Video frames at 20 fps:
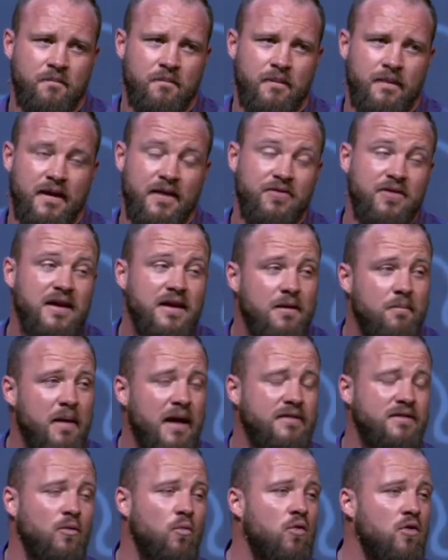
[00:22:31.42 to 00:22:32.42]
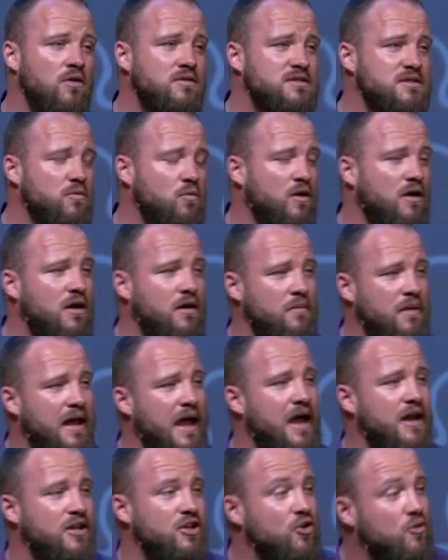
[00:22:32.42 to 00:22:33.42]
And think about the words that were coming
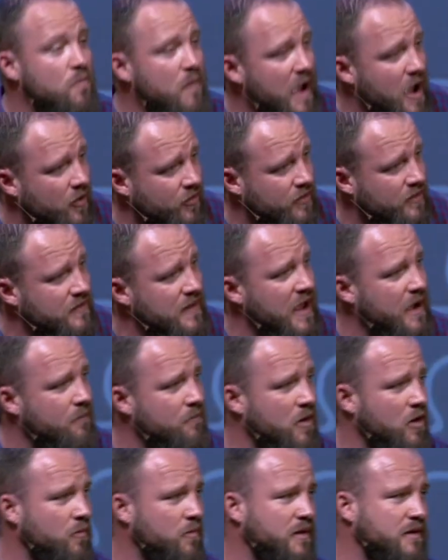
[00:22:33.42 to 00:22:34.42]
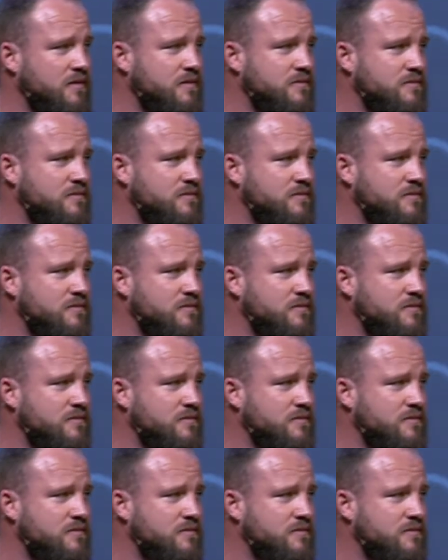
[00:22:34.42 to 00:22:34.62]
out of your mouth in that moment.